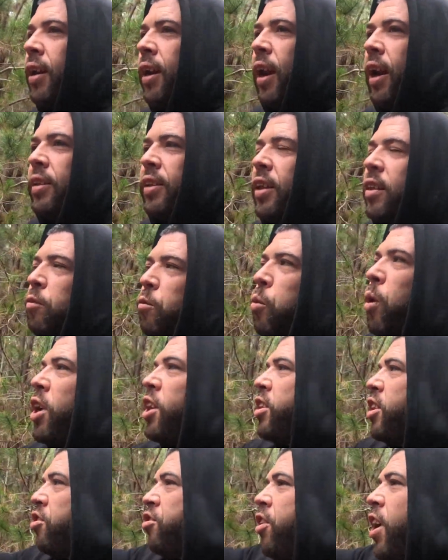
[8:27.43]
And then one
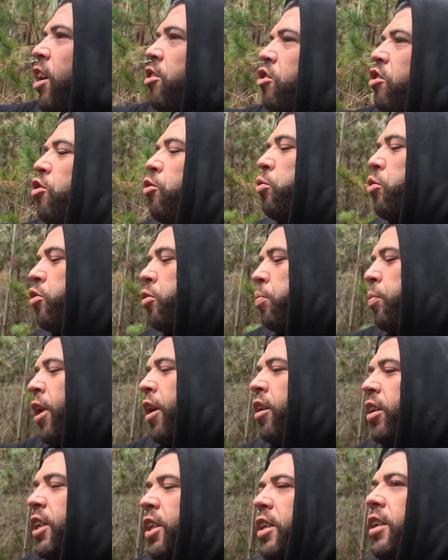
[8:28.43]
of the judges was
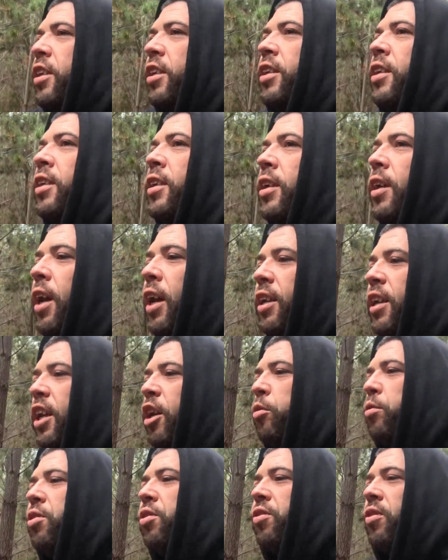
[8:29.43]
American, and
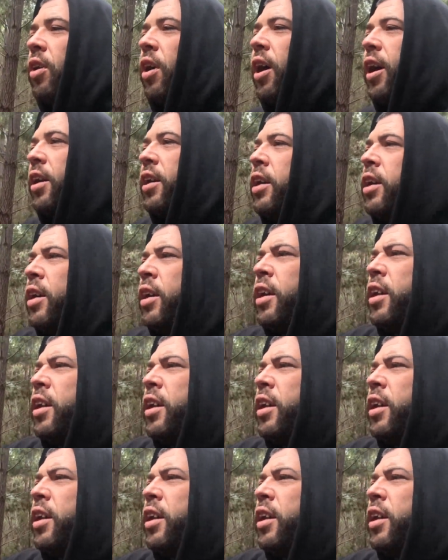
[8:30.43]
he was like,